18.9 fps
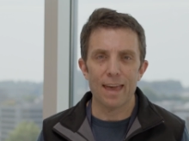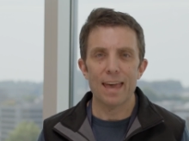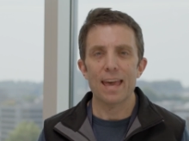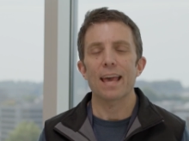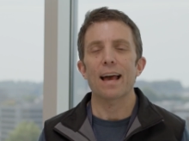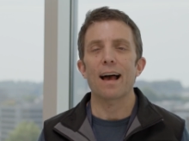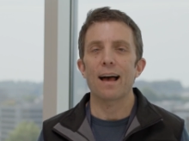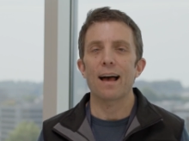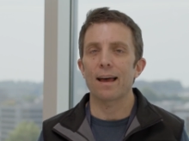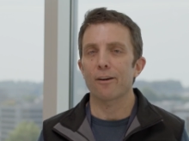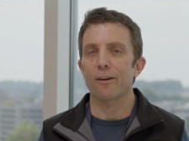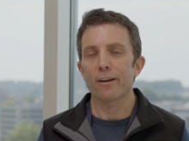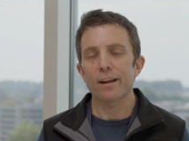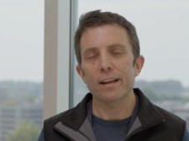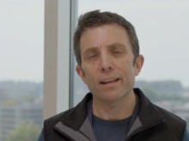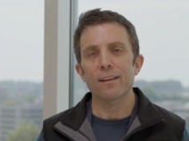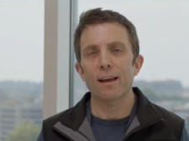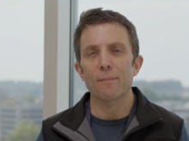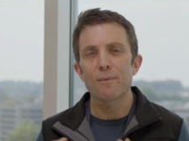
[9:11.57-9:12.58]
AI or
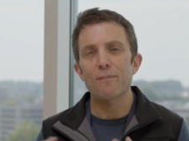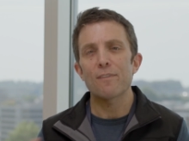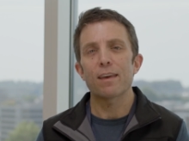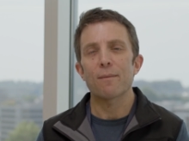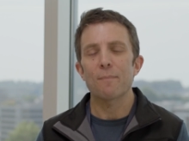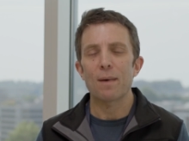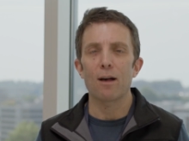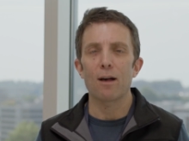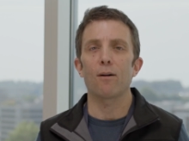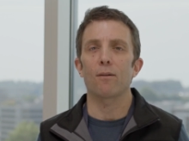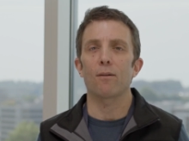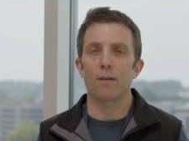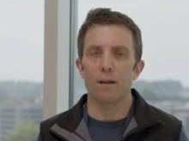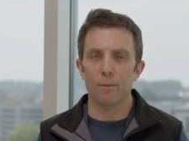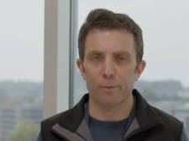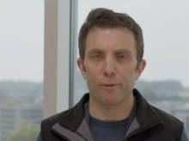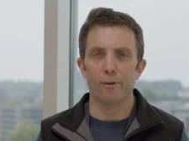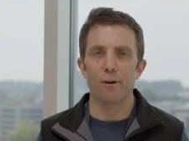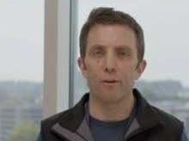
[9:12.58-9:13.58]
any type of ML
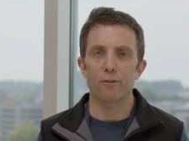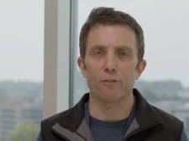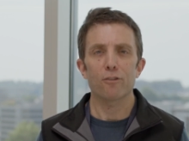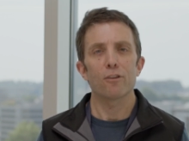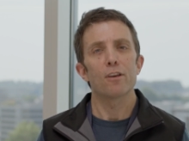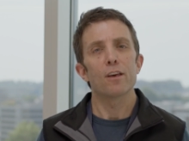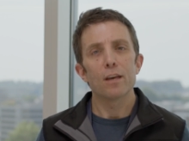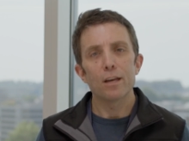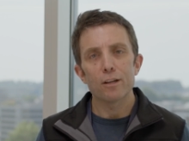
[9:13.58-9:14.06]
approach.